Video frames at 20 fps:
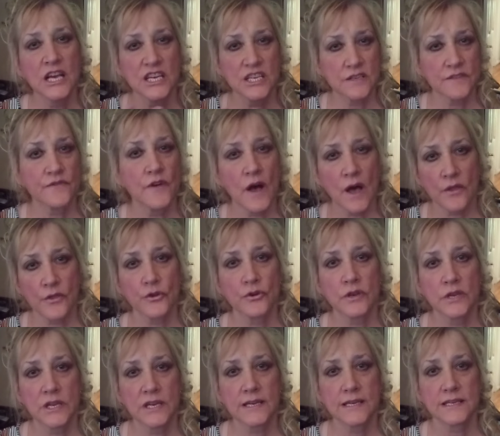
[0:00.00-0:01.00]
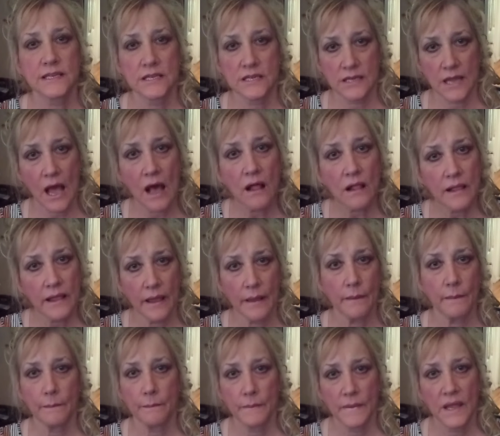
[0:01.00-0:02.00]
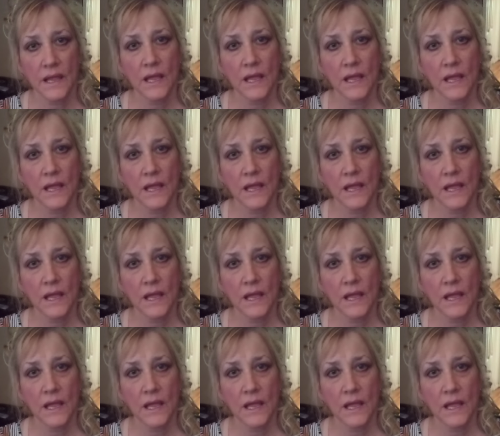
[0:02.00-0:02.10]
his father needed to tell him.